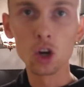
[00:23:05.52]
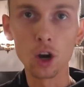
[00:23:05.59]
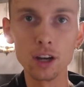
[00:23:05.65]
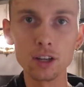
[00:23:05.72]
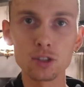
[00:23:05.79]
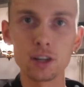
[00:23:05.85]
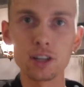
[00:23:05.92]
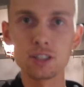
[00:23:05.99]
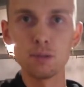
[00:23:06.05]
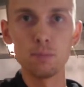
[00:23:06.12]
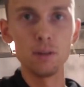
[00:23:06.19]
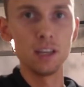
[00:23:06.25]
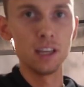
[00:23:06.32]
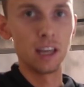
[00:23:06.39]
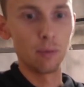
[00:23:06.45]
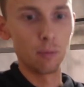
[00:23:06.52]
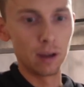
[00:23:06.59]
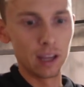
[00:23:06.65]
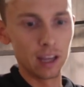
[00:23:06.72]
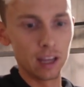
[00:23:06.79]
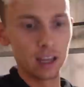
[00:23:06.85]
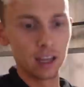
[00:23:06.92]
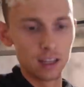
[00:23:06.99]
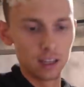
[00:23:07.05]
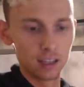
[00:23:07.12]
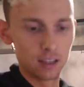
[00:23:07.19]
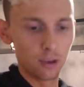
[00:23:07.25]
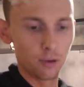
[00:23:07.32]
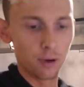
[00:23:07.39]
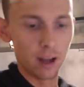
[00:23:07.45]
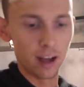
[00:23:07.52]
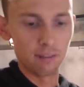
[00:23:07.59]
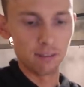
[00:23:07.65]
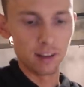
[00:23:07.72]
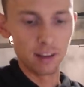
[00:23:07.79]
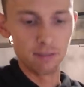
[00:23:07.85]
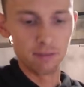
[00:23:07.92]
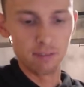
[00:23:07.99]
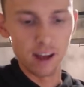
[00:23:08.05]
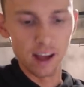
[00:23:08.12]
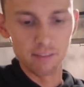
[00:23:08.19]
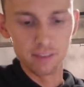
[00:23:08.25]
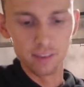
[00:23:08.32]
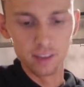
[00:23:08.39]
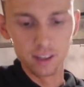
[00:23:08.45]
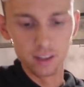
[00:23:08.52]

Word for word: crunch recipe and we don't have like five of the